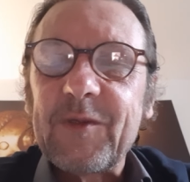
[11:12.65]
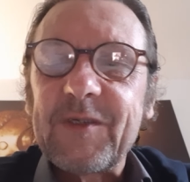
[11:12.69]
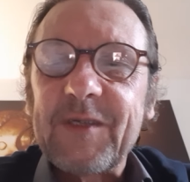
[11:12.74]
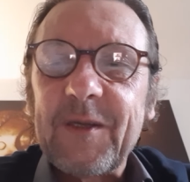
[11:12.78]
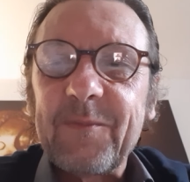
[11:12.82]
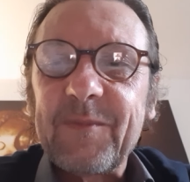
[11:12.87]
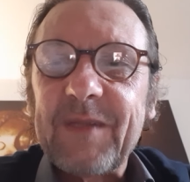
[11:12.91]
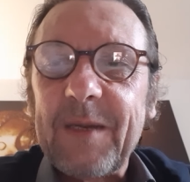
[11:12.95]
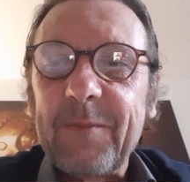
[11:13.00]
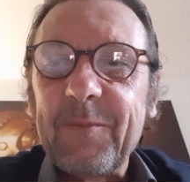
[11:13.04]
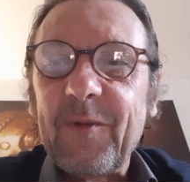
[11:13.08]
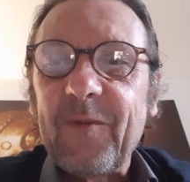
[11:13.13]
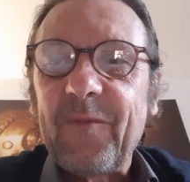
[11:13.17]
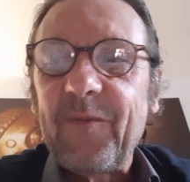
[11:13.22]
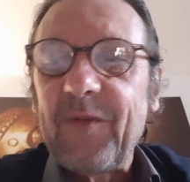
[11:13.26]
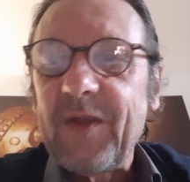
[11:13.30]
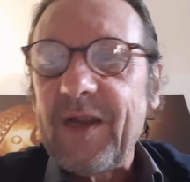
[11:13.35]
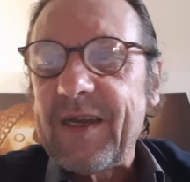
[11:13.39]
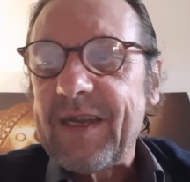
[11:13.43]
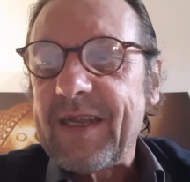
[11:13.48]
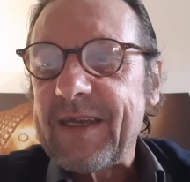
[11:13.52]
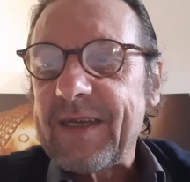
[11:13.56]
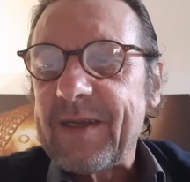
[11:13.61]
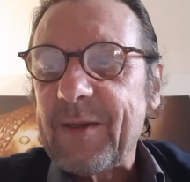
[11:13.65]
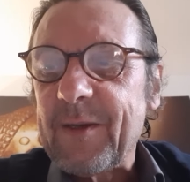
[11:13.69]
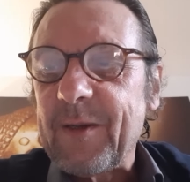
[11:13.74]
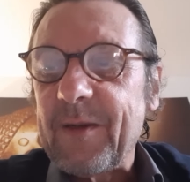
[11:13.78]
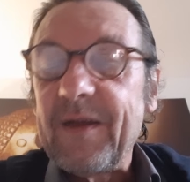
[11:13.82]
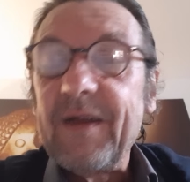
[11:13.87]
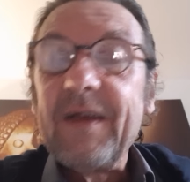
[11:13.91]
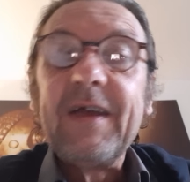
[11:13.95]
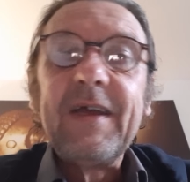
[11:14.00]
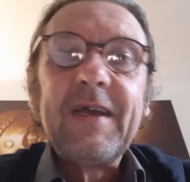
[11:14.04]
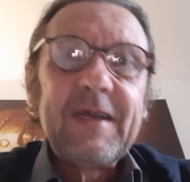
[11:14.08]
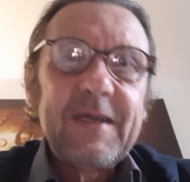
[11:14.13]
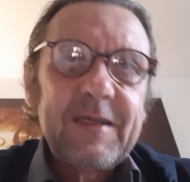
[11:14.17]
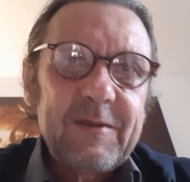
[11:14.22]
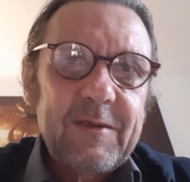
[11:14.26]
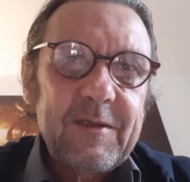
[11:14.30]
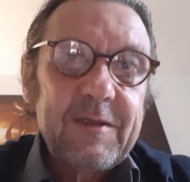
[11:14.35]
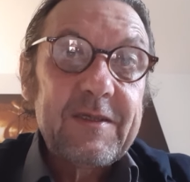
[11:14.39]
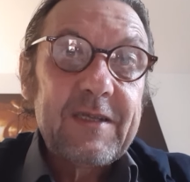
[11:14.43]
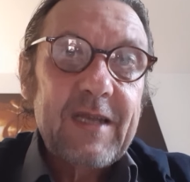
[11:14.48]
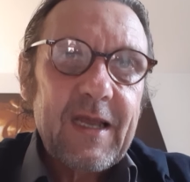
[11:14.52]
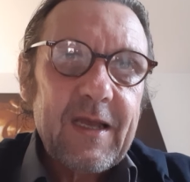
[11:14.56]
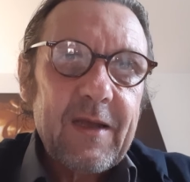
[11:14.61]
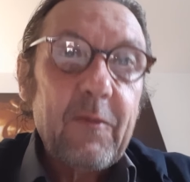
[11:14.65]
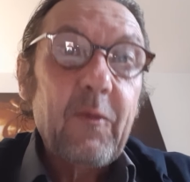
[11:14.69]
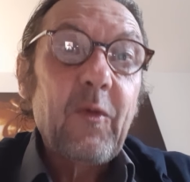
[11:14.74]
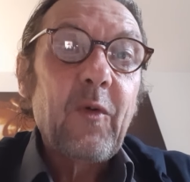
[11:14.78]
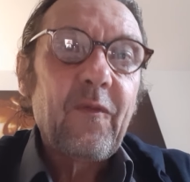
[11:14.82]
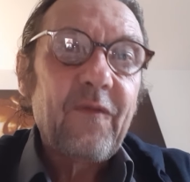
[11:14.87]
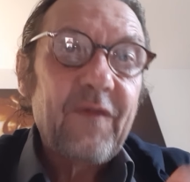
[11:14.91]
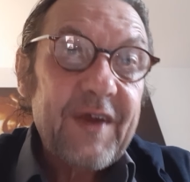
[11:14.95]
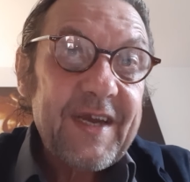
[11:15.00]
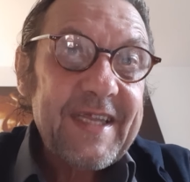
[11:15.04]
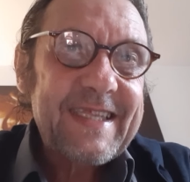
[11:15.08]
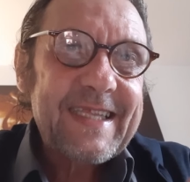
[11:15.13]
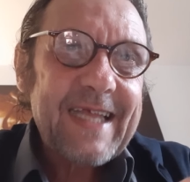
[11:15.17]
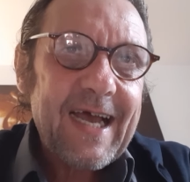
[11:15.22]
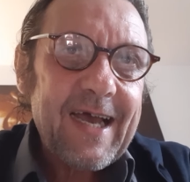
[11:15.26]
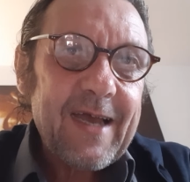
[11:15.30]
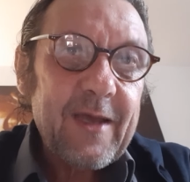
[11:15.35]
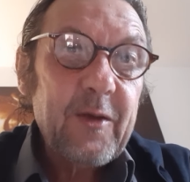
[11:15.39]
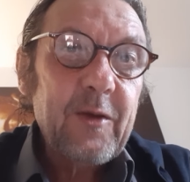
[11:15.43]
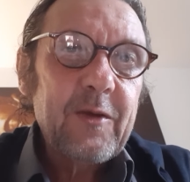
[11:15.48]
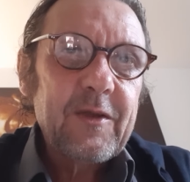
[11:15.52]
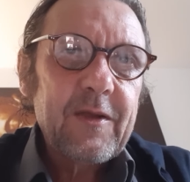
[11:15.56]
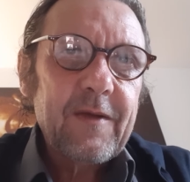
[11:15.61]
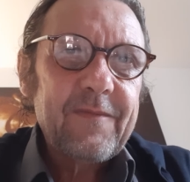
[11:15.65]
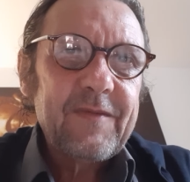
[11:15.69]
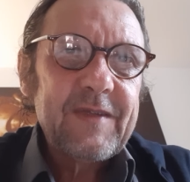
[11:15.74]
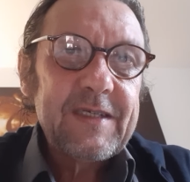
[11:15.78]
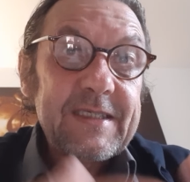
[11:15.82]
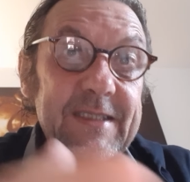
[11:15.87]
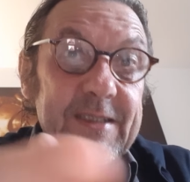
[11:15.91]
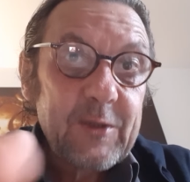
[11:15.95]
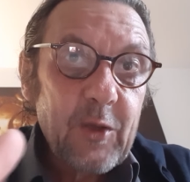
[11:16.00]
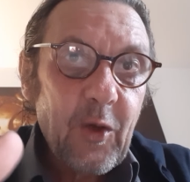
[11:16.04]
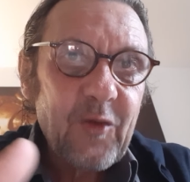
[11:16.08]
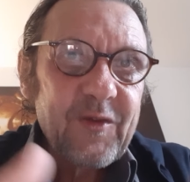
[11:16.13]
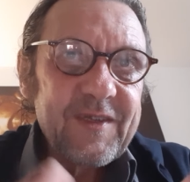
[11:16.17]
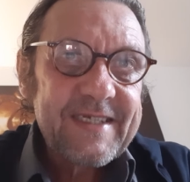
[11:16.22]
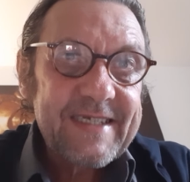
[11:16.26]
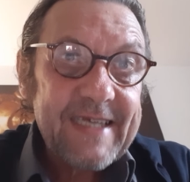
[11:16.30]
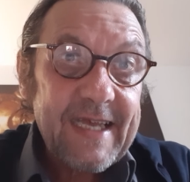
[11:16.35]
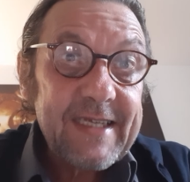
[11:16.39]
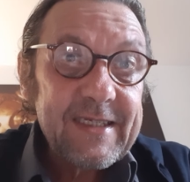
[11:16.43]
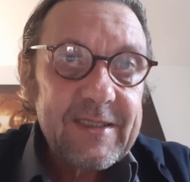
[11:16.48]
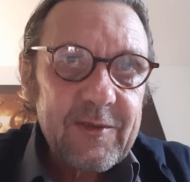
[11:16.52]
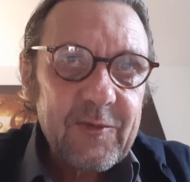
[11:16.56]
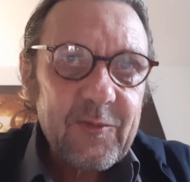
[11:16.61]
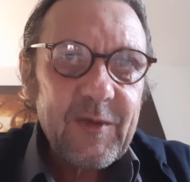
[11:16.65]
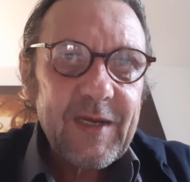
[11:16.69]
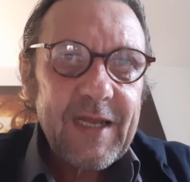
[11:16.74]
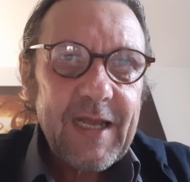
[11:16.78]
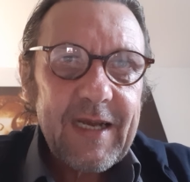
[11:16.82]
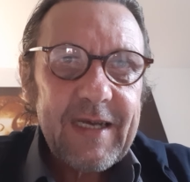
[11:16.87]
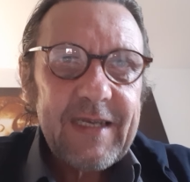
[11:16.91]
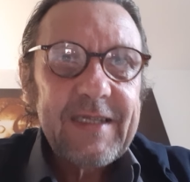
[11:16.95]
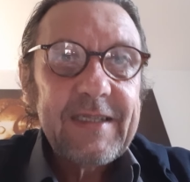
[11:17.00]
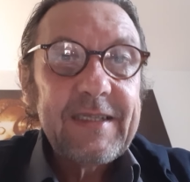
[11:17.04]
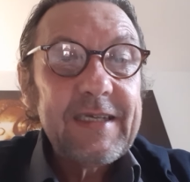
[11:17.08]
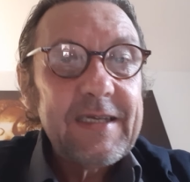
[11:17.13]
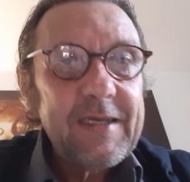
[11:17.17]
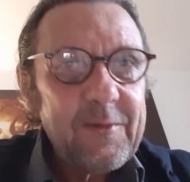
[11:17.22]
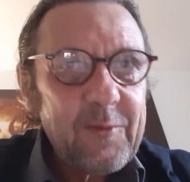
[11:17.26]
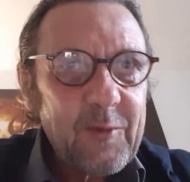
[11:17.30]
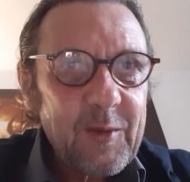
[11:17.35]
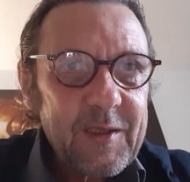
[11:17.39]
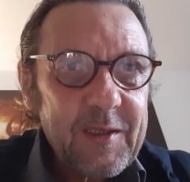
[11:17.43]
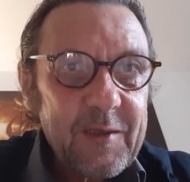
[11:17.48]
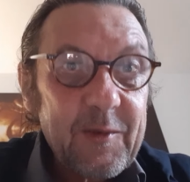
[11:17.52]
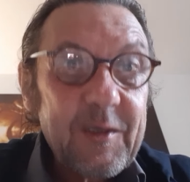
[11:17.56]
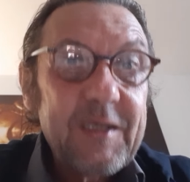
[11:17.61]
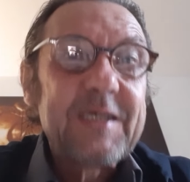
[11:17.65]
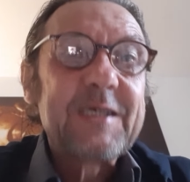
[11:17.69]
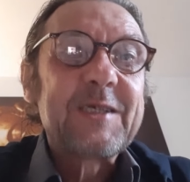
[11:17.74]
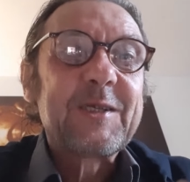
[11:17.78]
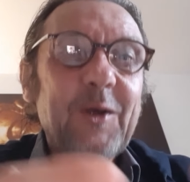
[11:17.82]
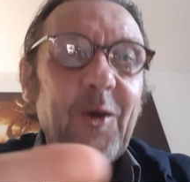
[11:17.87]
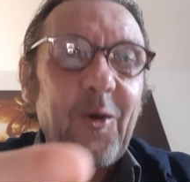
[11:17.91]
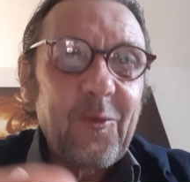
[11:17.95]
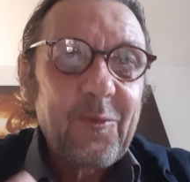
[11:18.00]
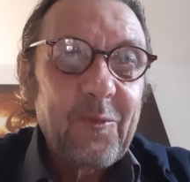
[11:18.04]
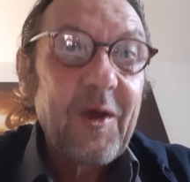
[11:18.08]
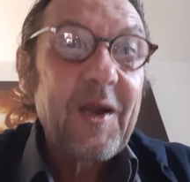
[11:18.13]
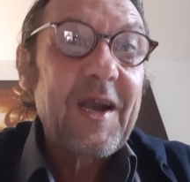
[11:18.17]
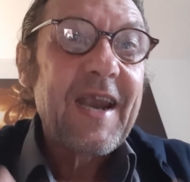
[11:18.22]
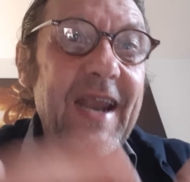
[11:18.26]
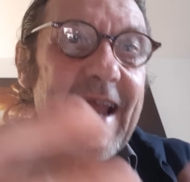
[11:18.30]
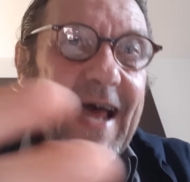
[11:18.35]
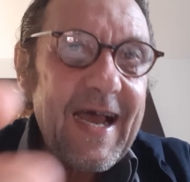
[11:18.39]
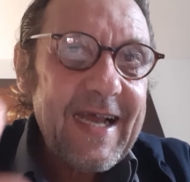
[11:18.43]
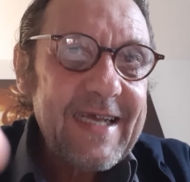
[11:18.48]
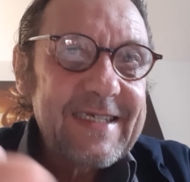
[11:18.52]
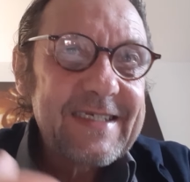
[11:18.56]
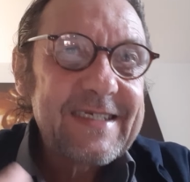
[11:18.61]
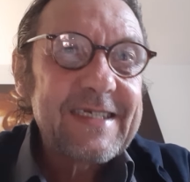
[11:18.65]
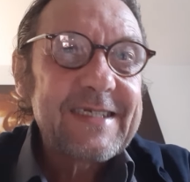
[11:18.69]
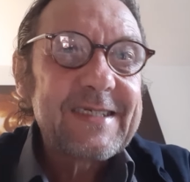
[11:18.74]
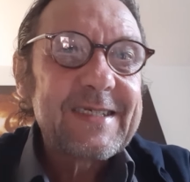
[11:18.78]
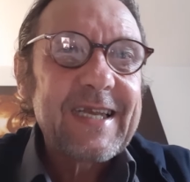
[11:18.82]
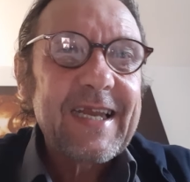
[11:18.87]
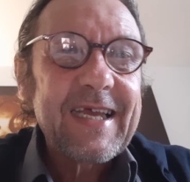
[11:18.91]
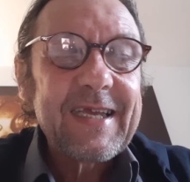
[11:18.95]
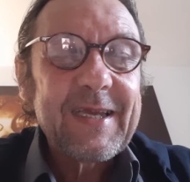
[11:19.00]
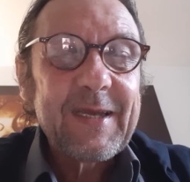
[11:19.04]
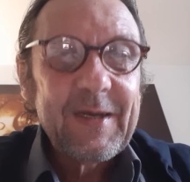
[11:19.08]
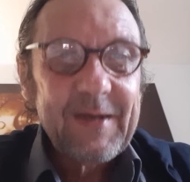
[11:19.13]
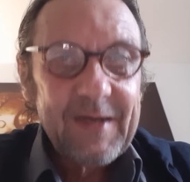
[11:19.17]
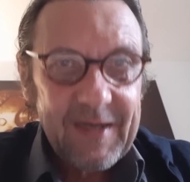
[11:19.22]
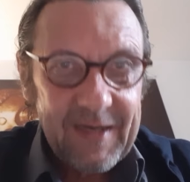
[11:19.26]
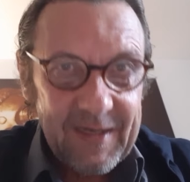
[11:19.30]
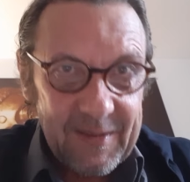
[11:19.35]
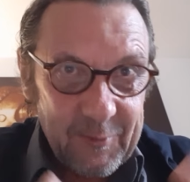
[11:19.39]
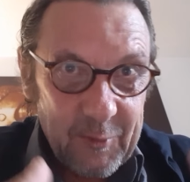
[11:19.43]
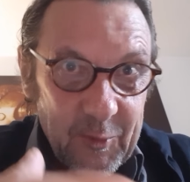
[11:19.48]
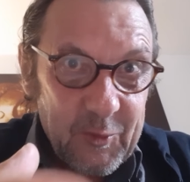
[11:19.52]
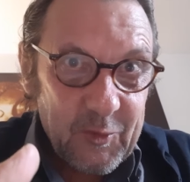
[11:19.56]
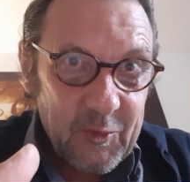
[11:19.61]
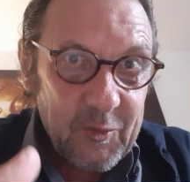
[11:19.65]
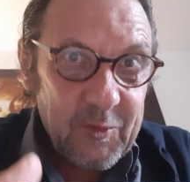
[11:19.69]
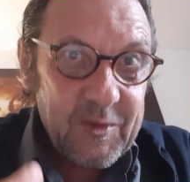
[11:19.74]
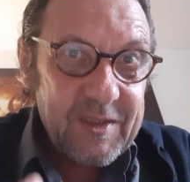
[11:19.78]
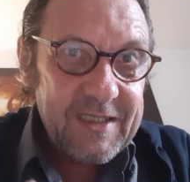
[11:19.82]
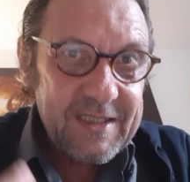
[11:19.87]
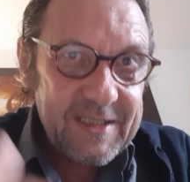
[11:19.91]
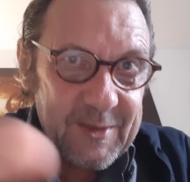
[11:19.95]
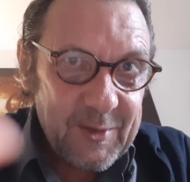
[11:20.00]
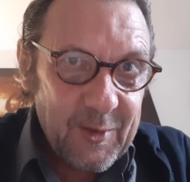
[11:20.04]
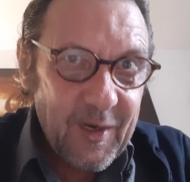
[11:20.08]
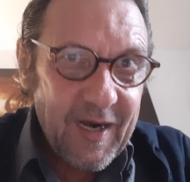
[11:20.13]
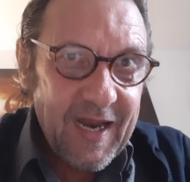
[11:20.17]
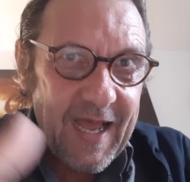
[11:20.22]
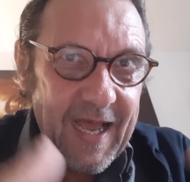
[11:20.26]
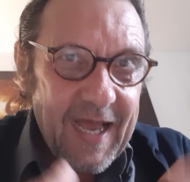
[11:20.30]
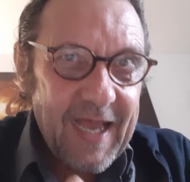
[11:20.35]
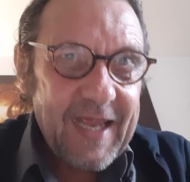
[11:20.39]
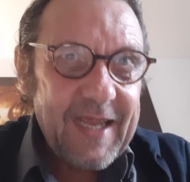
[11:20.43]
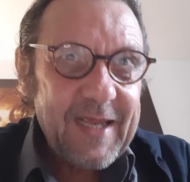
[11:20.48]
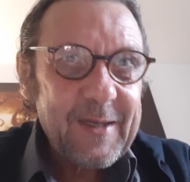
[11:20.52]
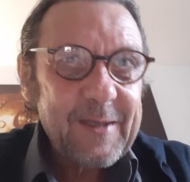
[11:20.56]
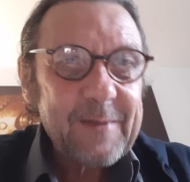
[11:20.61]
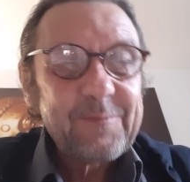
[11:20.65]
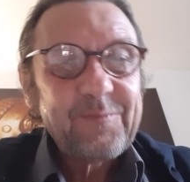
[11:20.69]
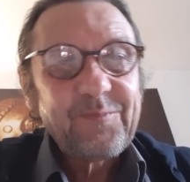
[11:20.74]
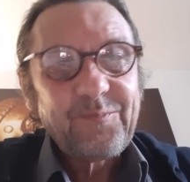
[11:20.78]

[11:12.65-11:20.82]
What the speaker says: Sometimes we feel like we're very tired of this nonsense reality where there is so much lies. It's like the truth is the lie.